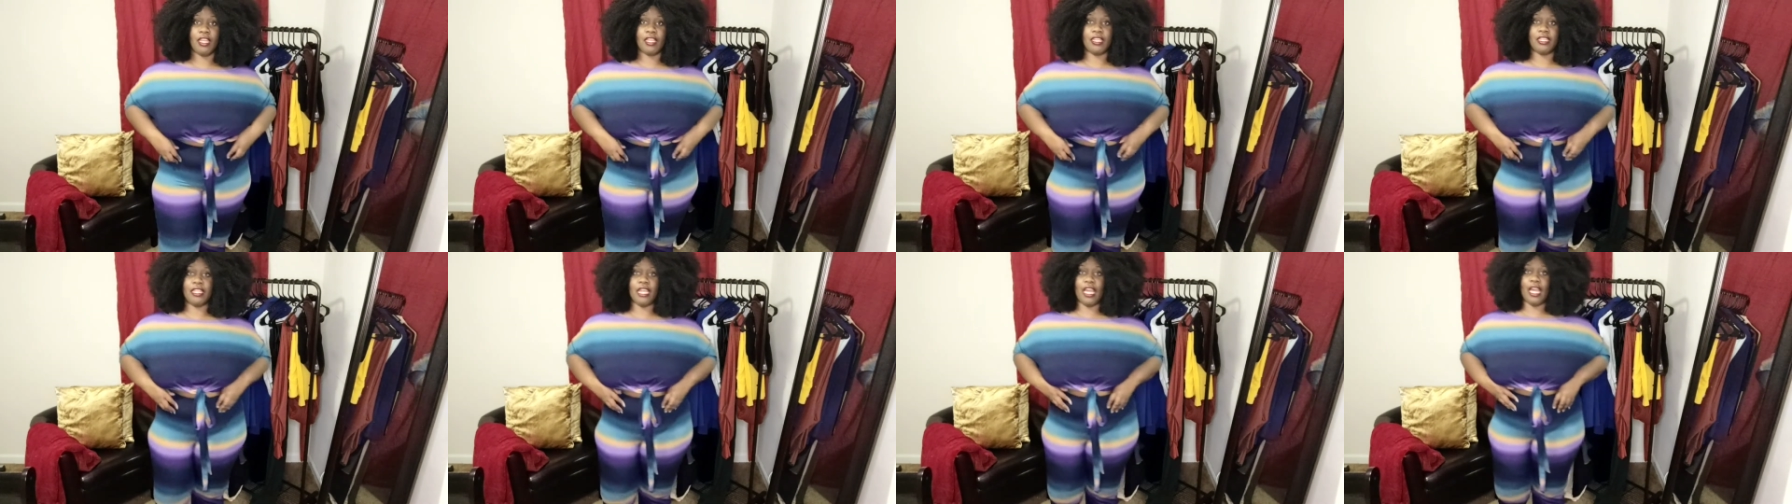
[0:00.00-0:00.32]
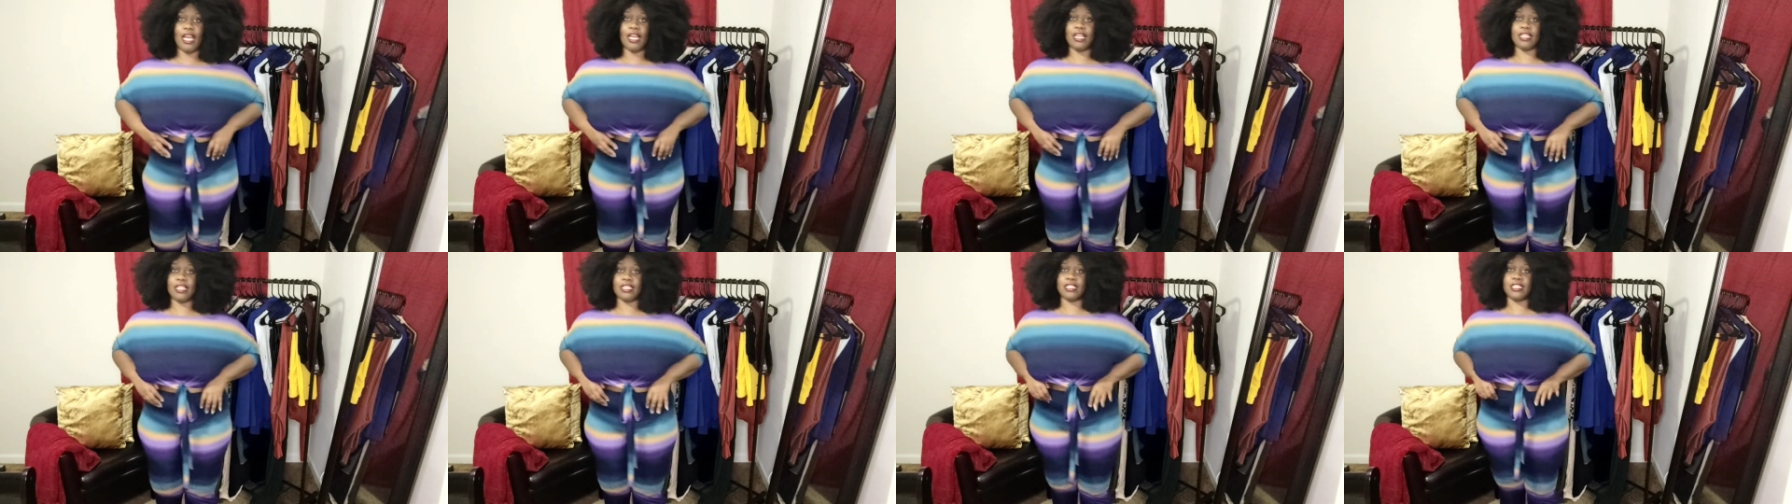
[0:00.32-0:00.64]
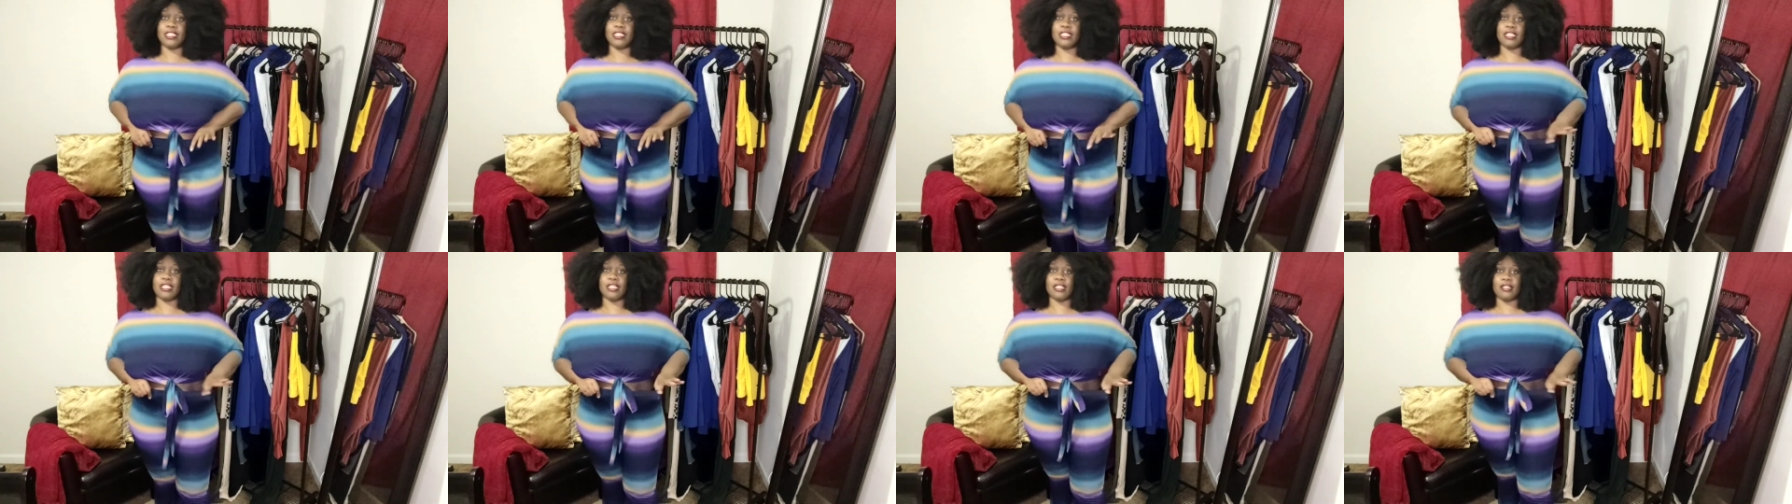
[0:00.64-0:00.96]
down
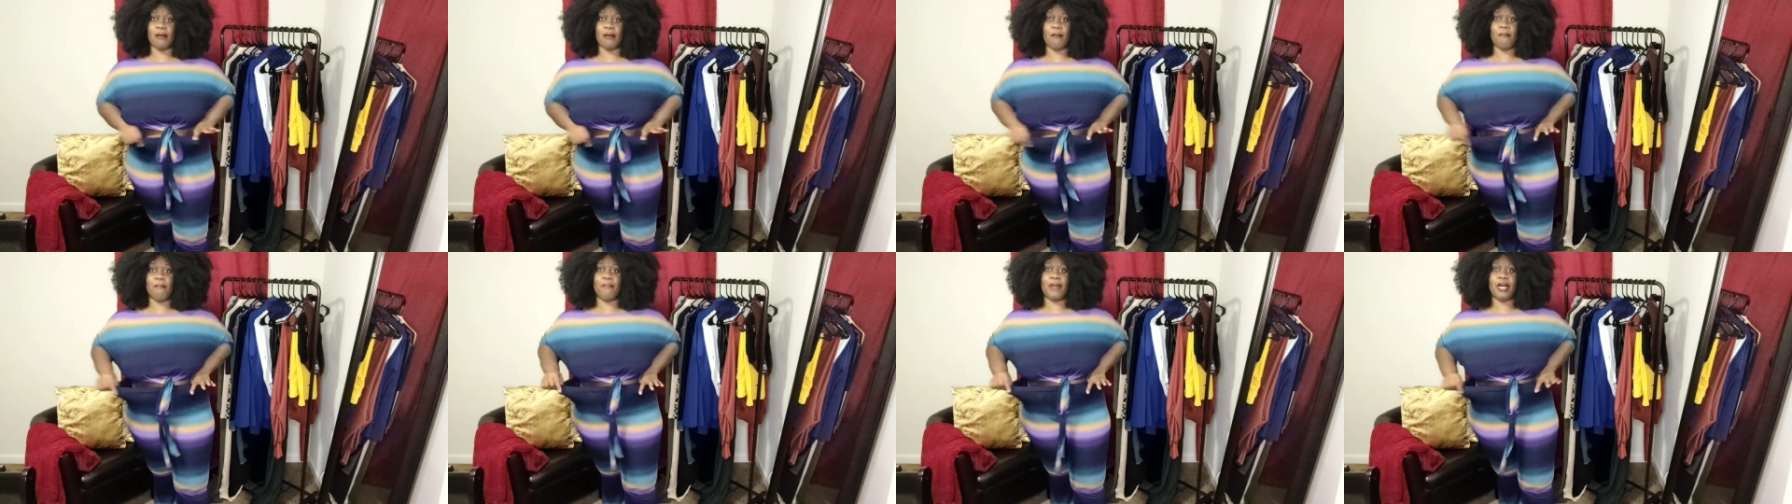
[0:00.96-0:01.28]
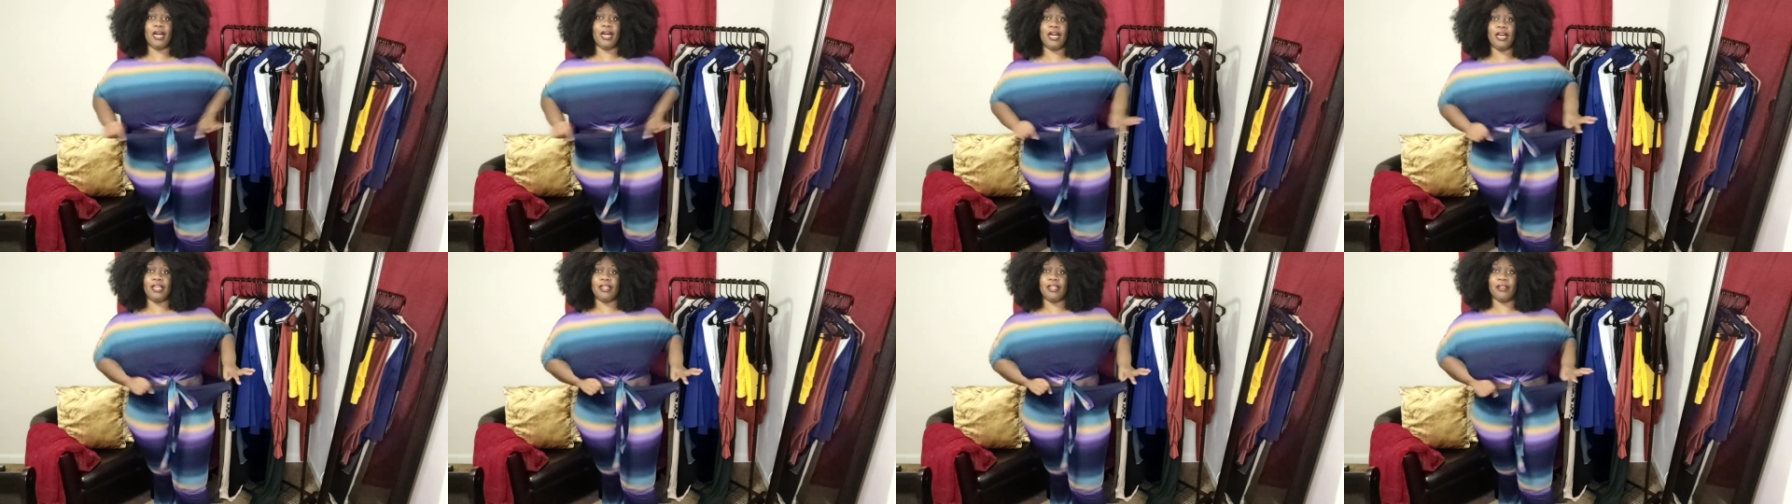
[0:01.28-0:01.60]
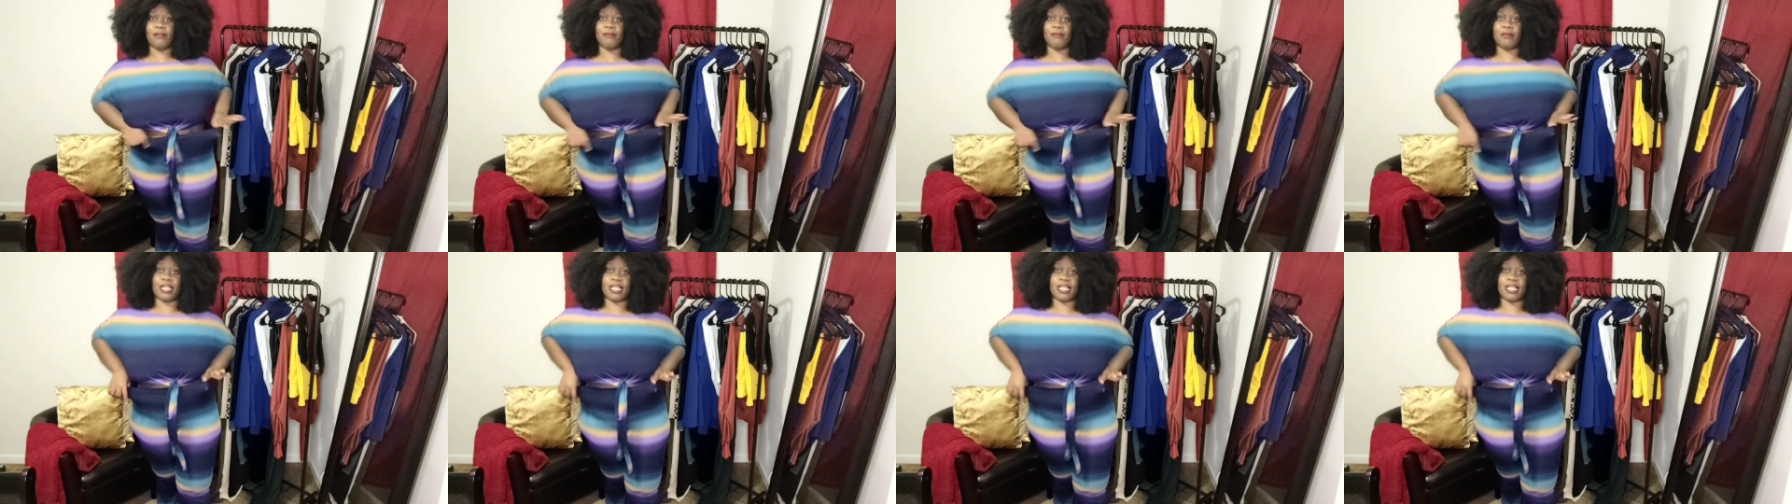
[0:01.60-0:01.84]
to the bottom.